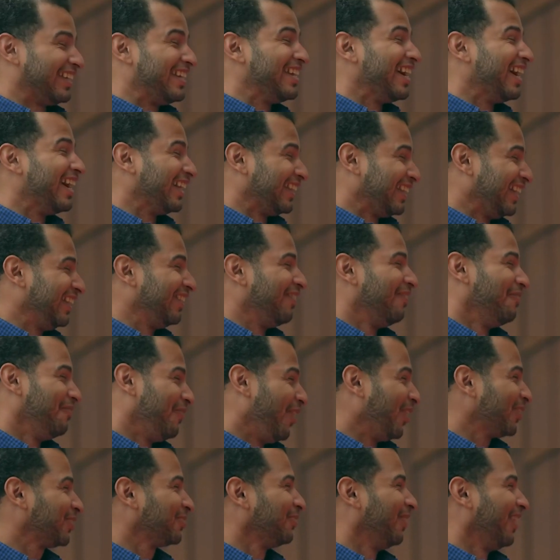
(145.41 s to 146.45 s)
know that a lot of
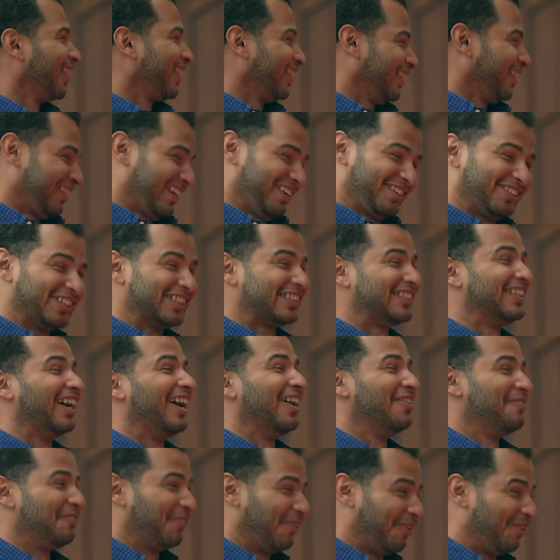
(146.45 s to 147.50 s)
his resources and
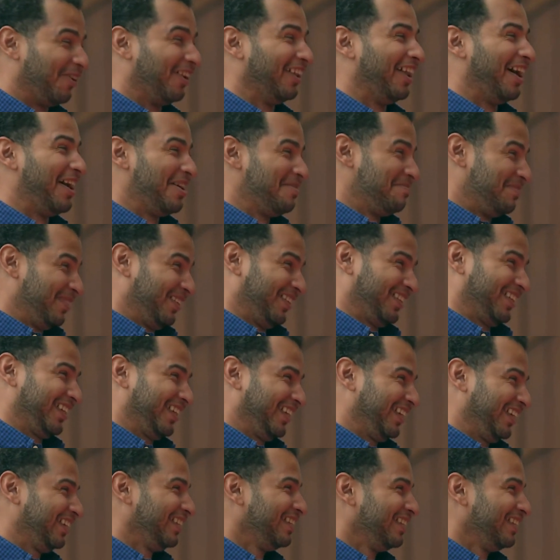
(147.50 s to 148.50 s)
priorities have now shifted